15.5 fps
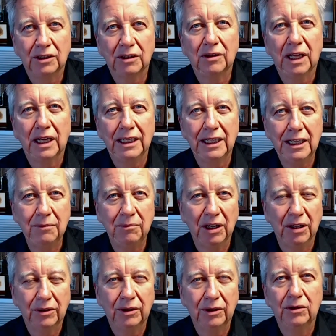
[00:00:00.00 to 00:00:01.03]
And they email
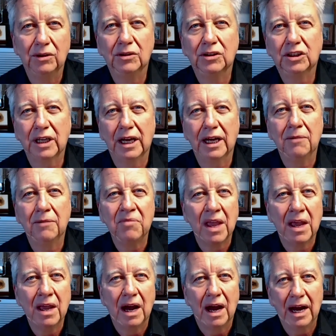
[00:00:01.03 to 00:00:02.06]
you, you say,
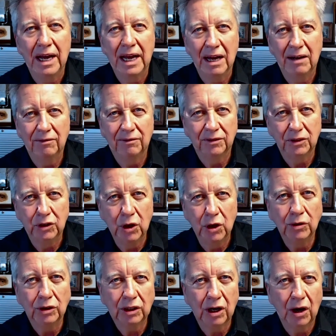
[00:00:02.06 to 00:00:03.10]
I have
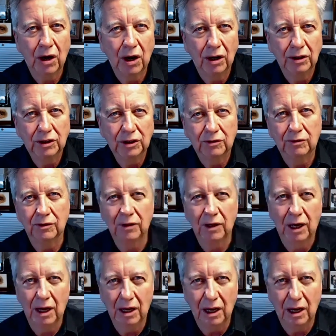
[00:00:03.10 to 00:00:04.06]
note cards uh,